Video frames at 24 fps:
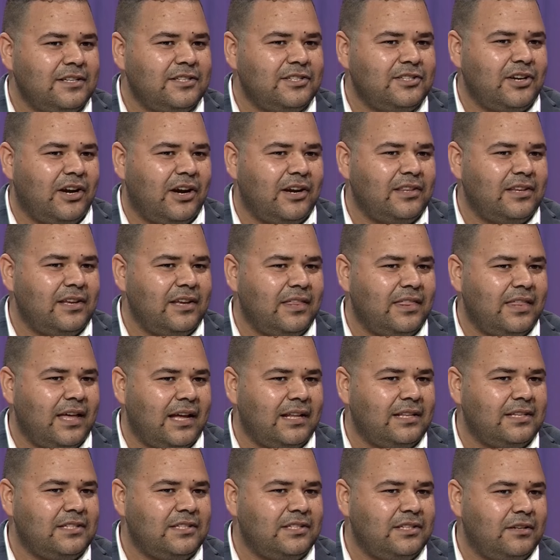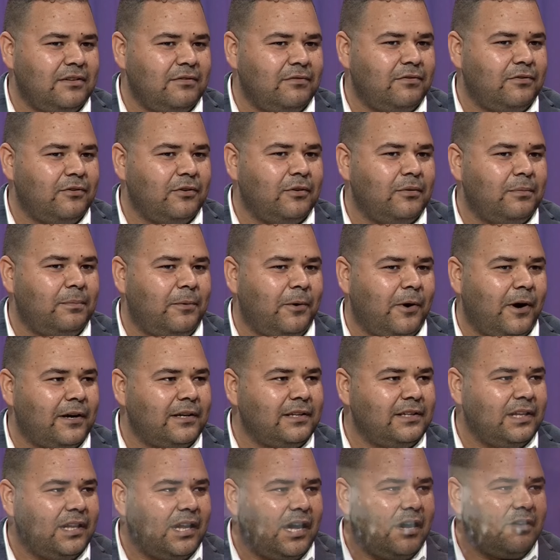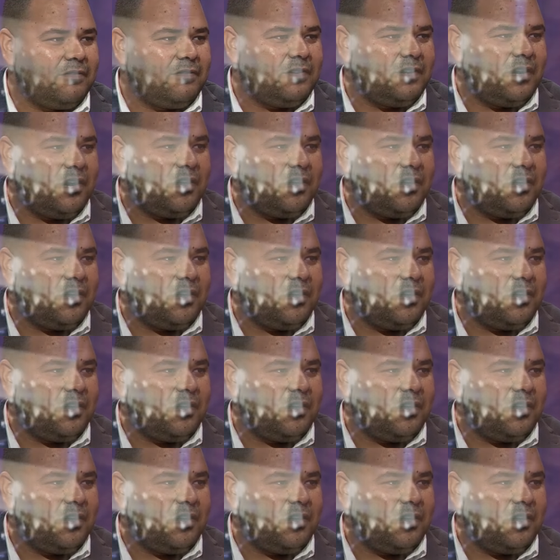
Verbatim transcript: Starting that sinful party life, and